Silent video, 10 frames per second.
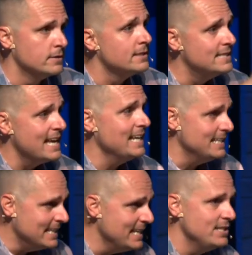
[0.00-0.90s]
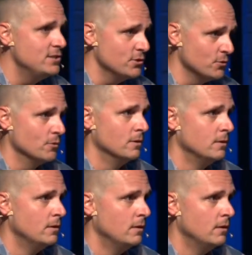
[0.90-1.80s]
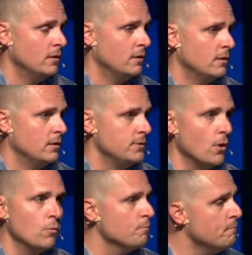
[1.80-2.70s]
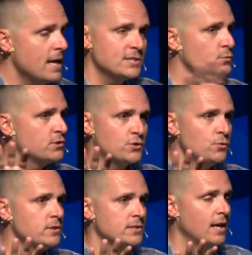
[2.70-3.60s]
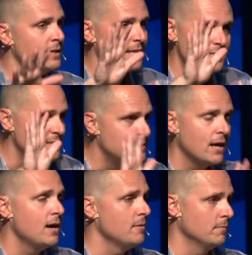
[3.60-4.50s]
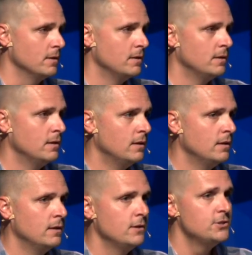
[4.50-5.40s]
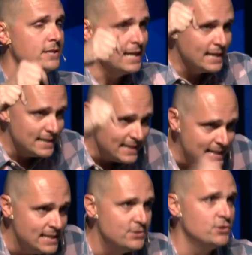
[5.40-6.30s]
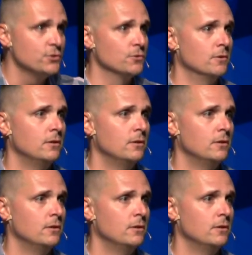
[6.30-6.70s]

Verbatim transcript: Today needs you. Don't mess with suicide. That's dumb. Today needs you.